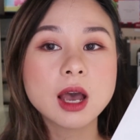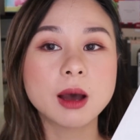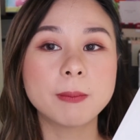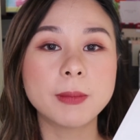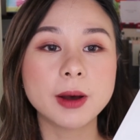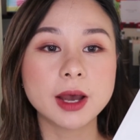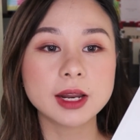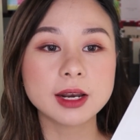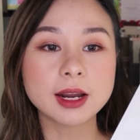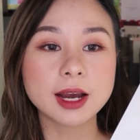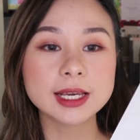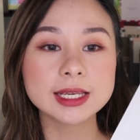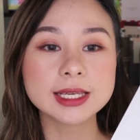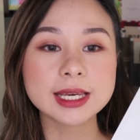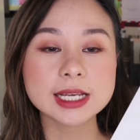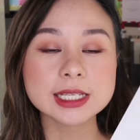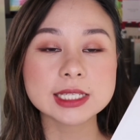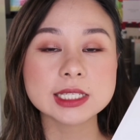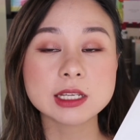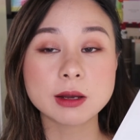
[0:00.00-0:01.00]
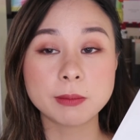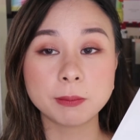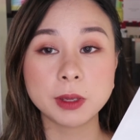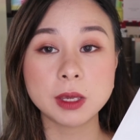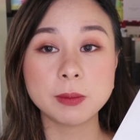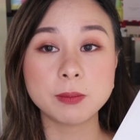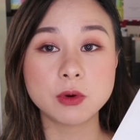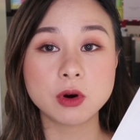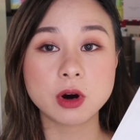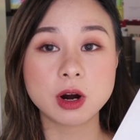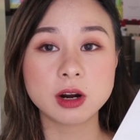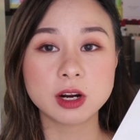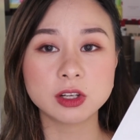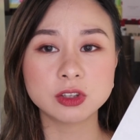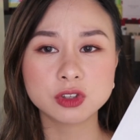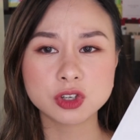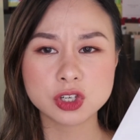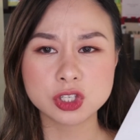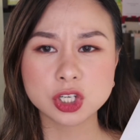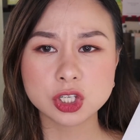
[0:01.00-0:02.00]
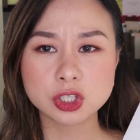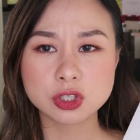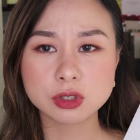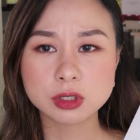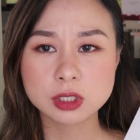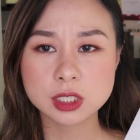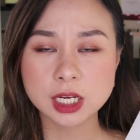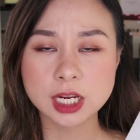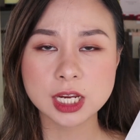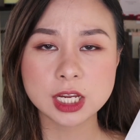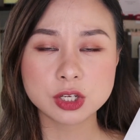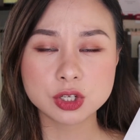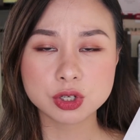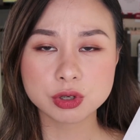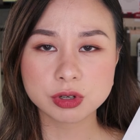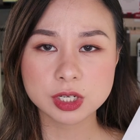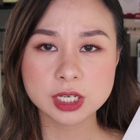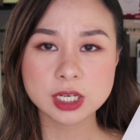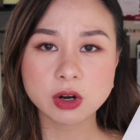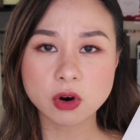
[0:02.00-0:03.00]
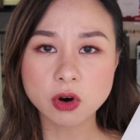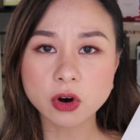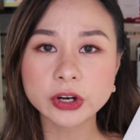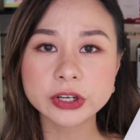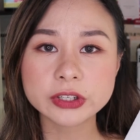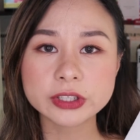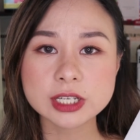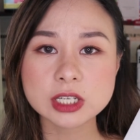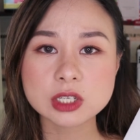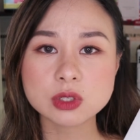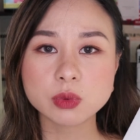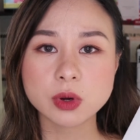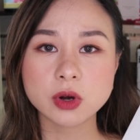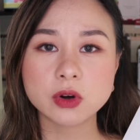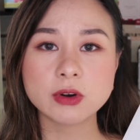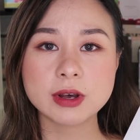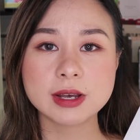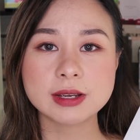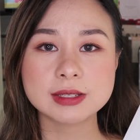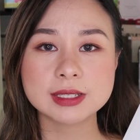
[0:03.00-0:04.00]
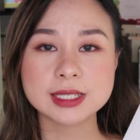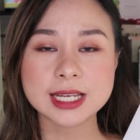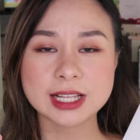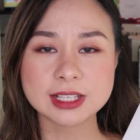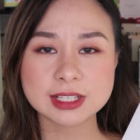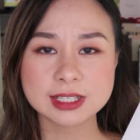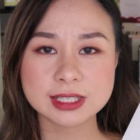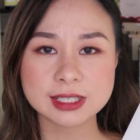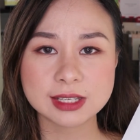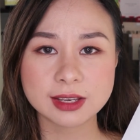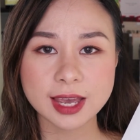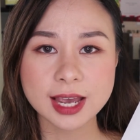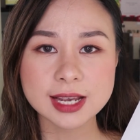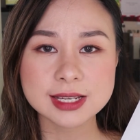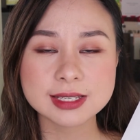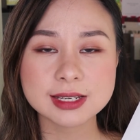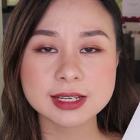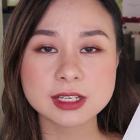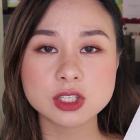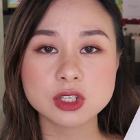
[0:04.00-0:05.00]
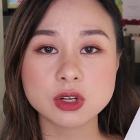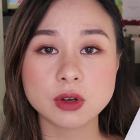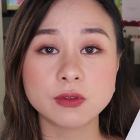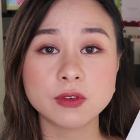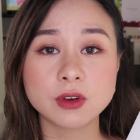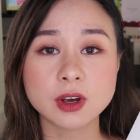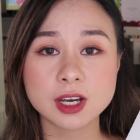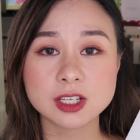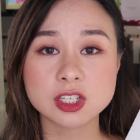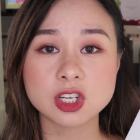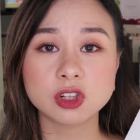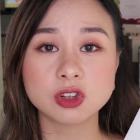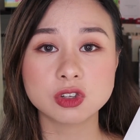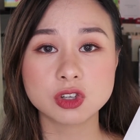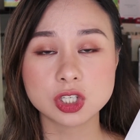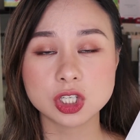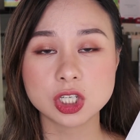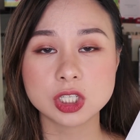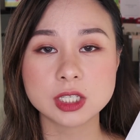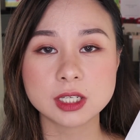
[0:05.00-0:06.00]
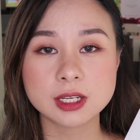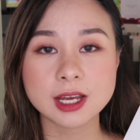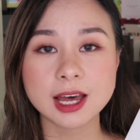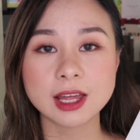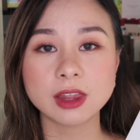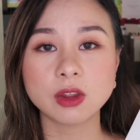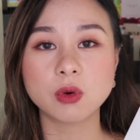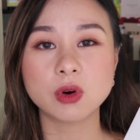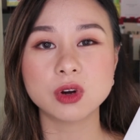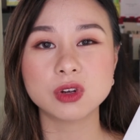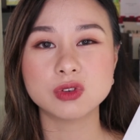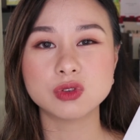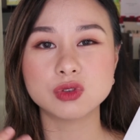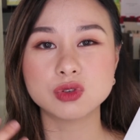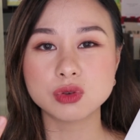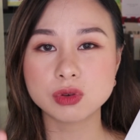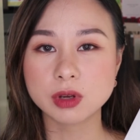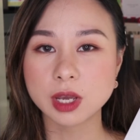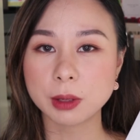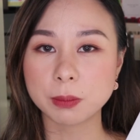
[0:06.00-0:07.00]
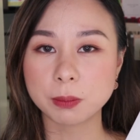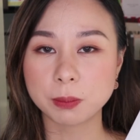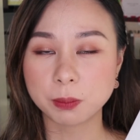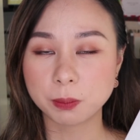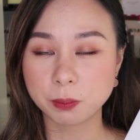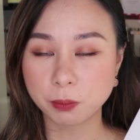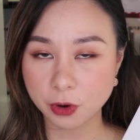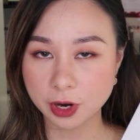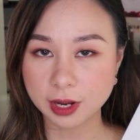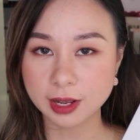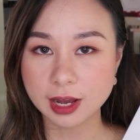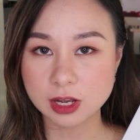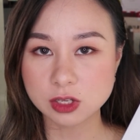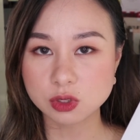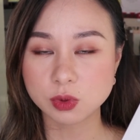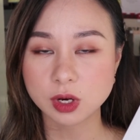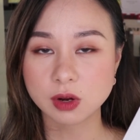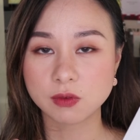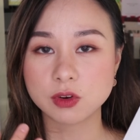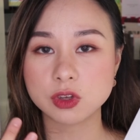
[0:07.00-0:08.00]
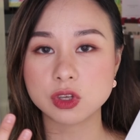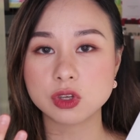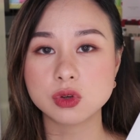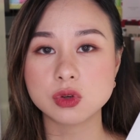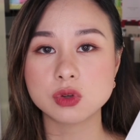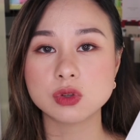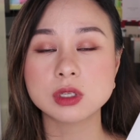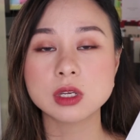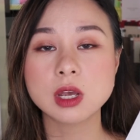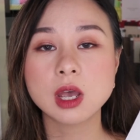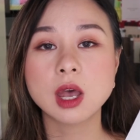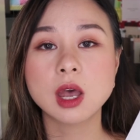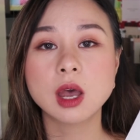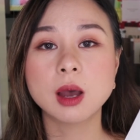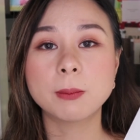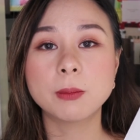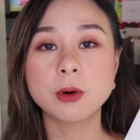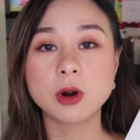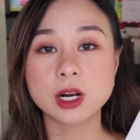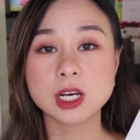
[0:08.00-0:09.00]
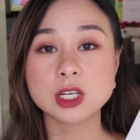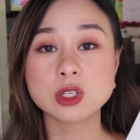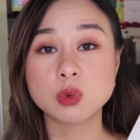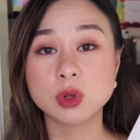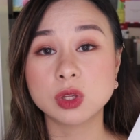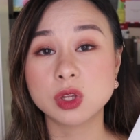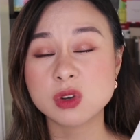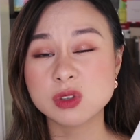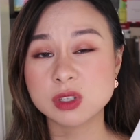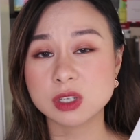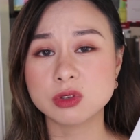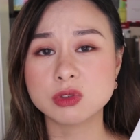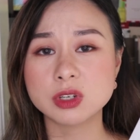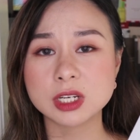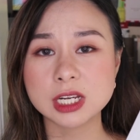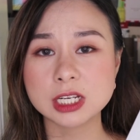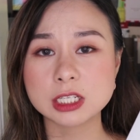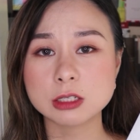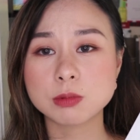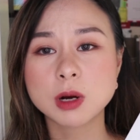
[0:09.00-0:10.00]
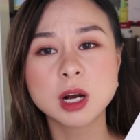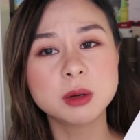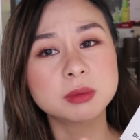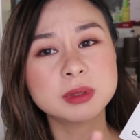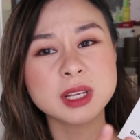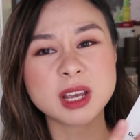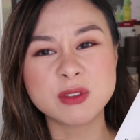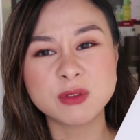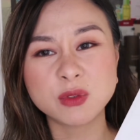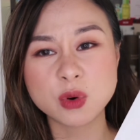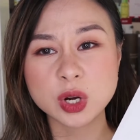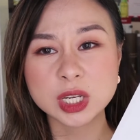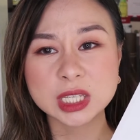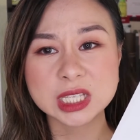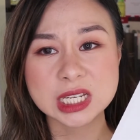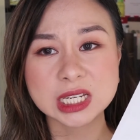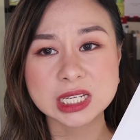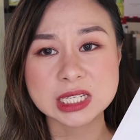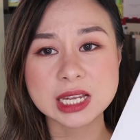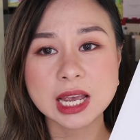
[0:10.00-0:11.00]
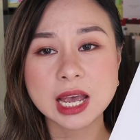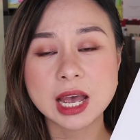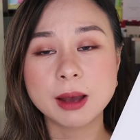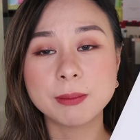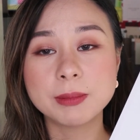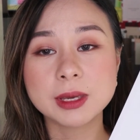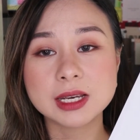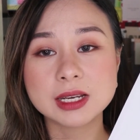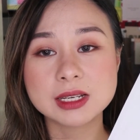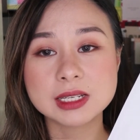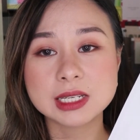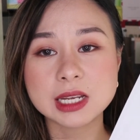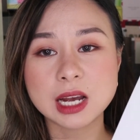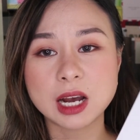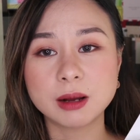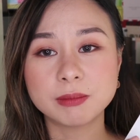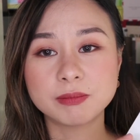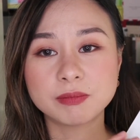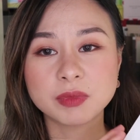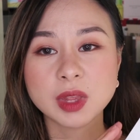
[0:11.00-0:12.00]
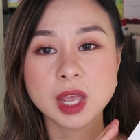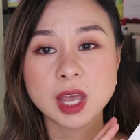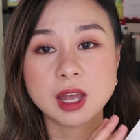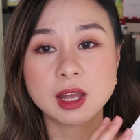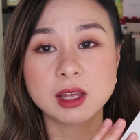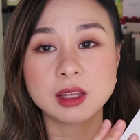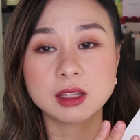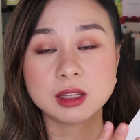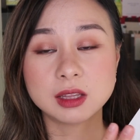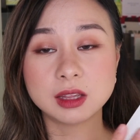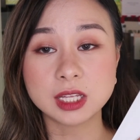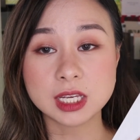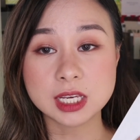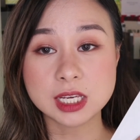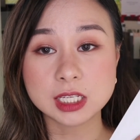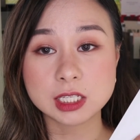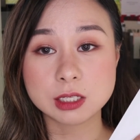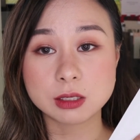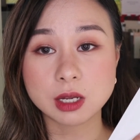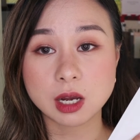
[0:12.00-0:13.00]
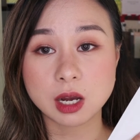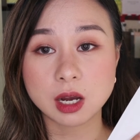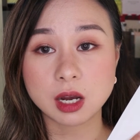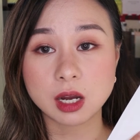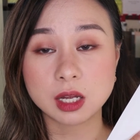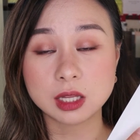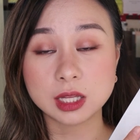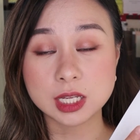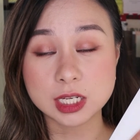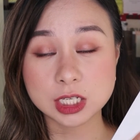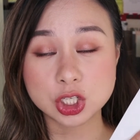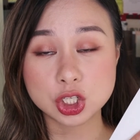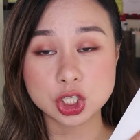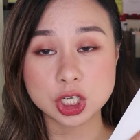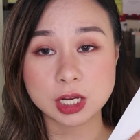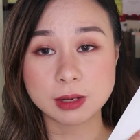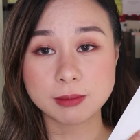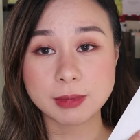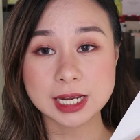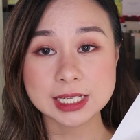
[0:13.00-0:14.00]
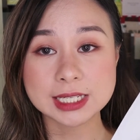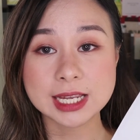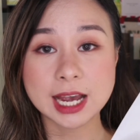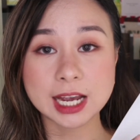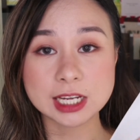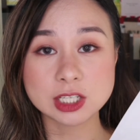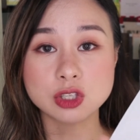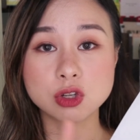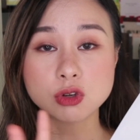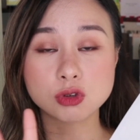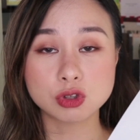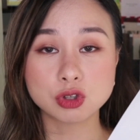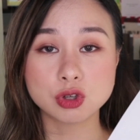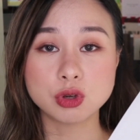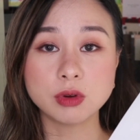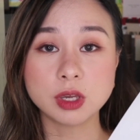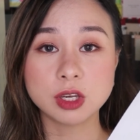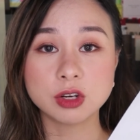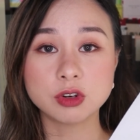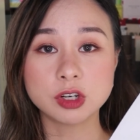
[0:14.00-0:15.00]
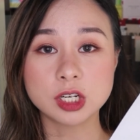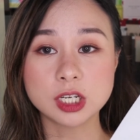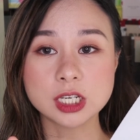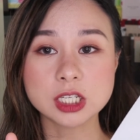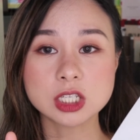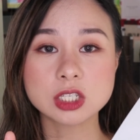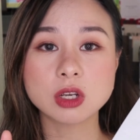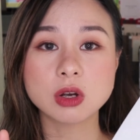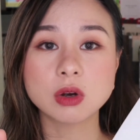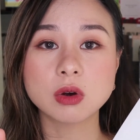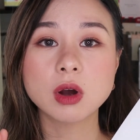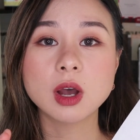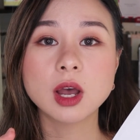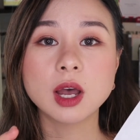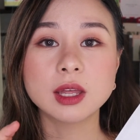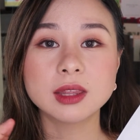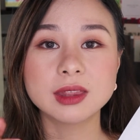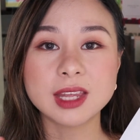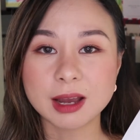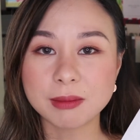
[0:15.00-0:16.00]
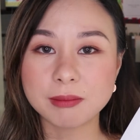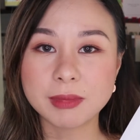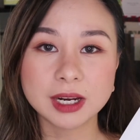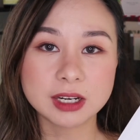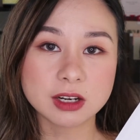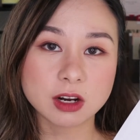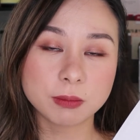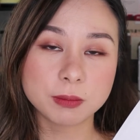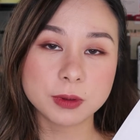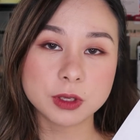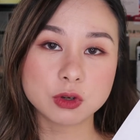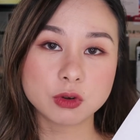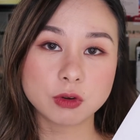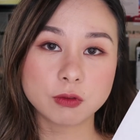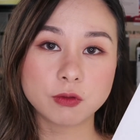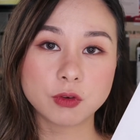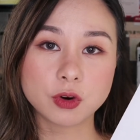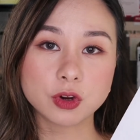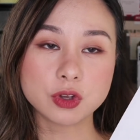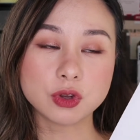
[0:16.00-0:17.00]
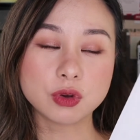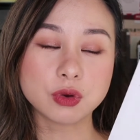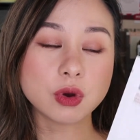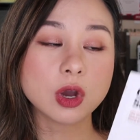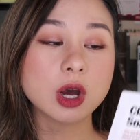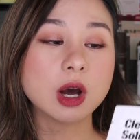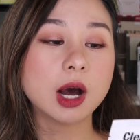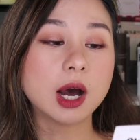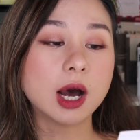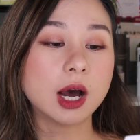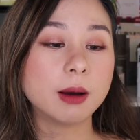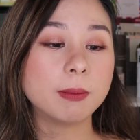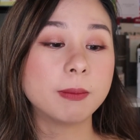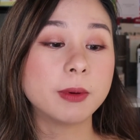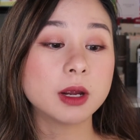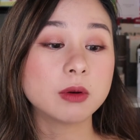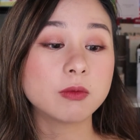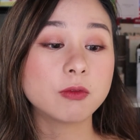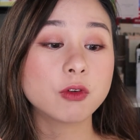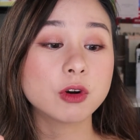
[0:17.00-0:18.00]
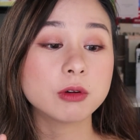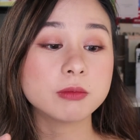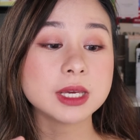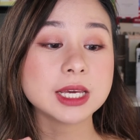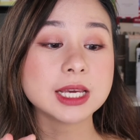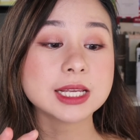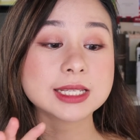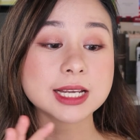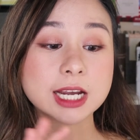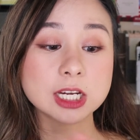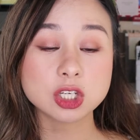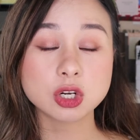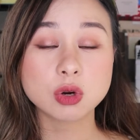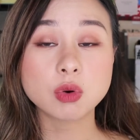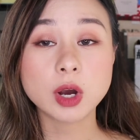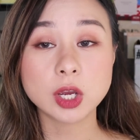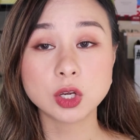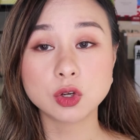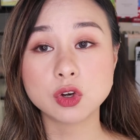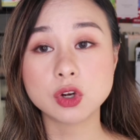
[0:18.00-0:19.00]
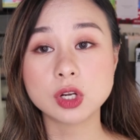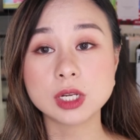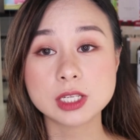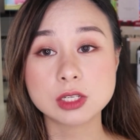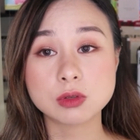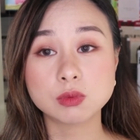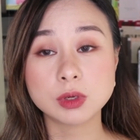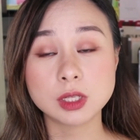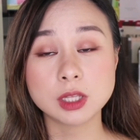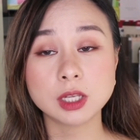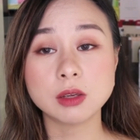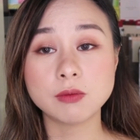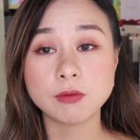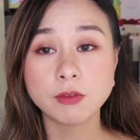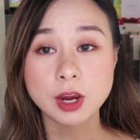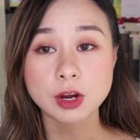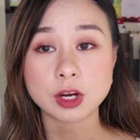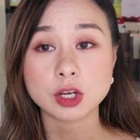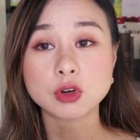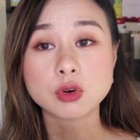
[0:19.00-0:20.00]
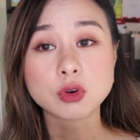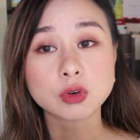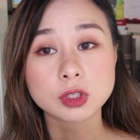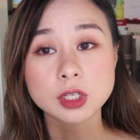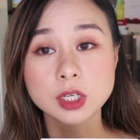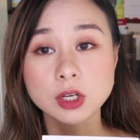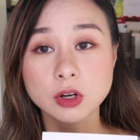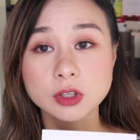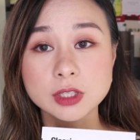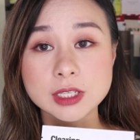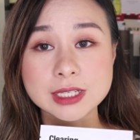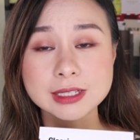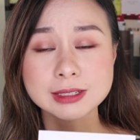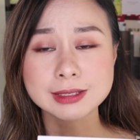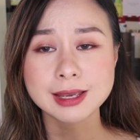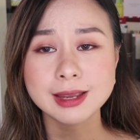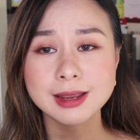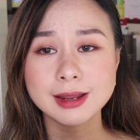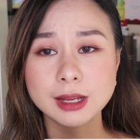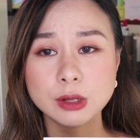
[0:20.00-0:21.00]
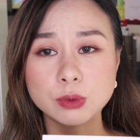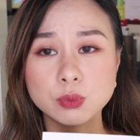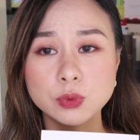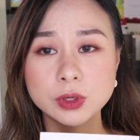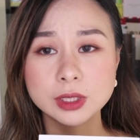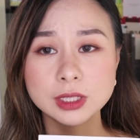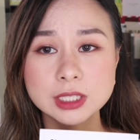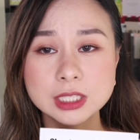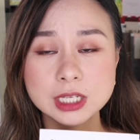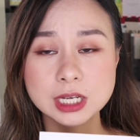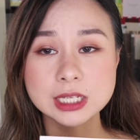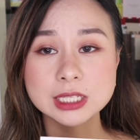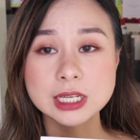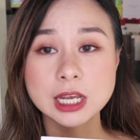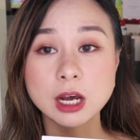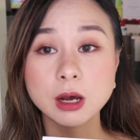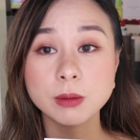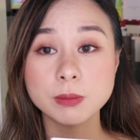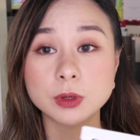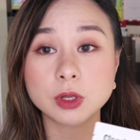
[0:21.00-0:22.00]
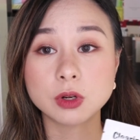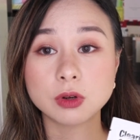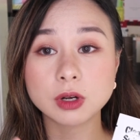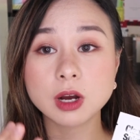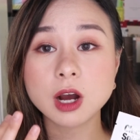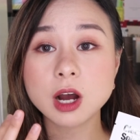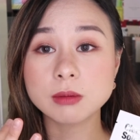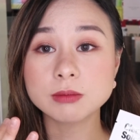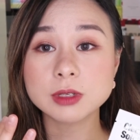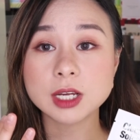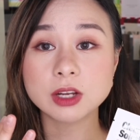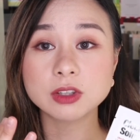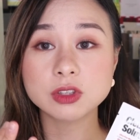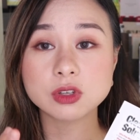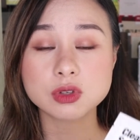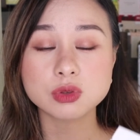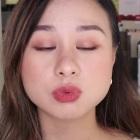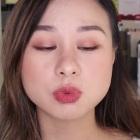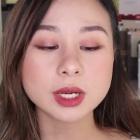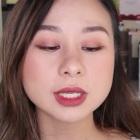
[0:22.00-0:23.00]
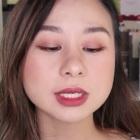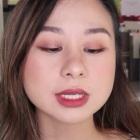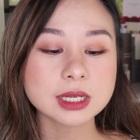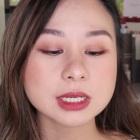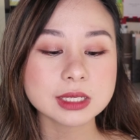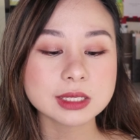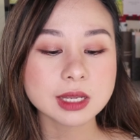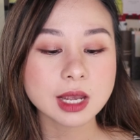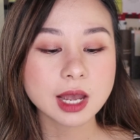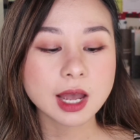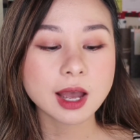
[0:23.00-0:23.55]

But I guess some people are allergic to tea tree oil as well as salicylic acid. So if you guys are allergic to that, or you do get breakouts whenever you use products with those ingredients, probably avoid this because this sheet mask has those 2 ingredients, so that might not be good for you. But for me, it's actually quite good. It's really very cooling on the skin. It really does help, you know, calm down those redness.